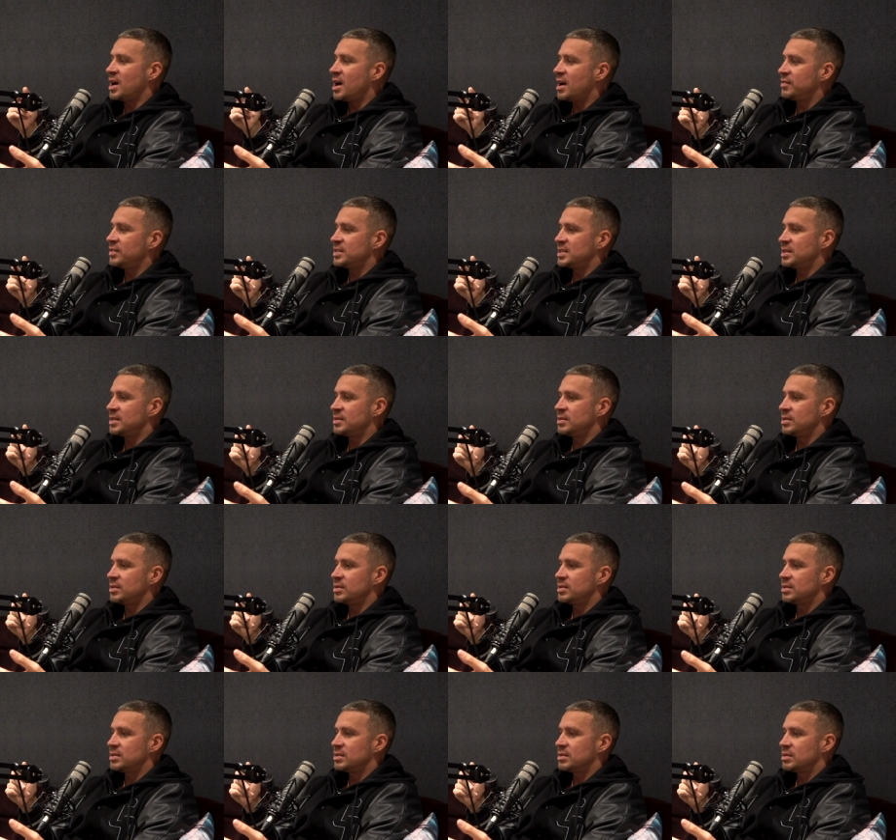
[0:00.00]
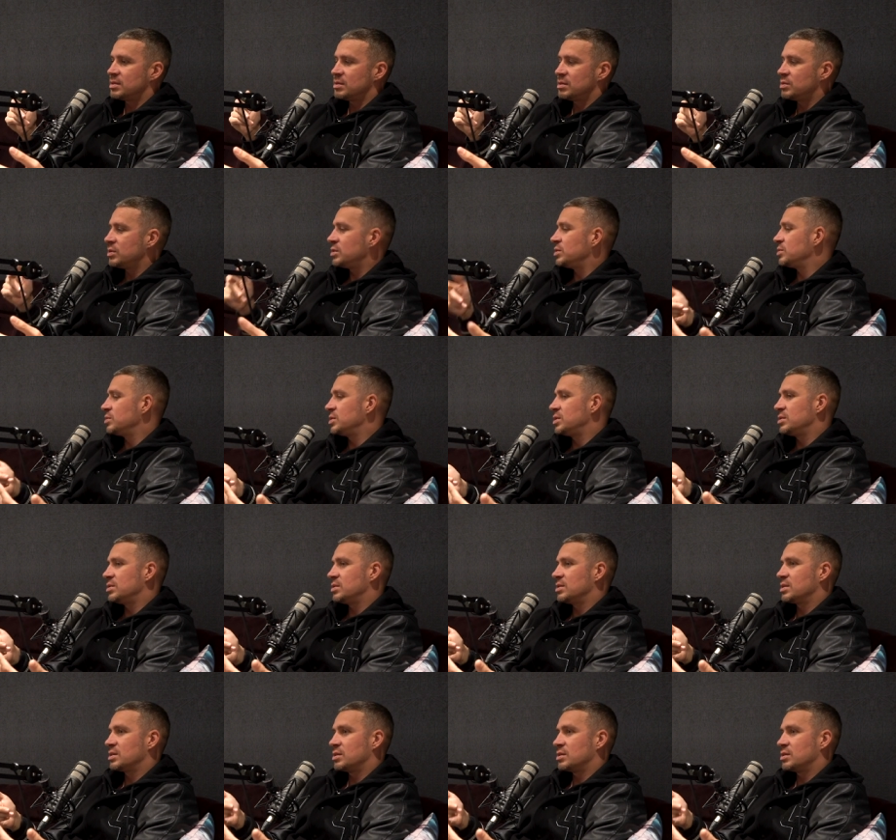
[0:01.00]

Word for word: Oh, have you seen the news? What? What? You,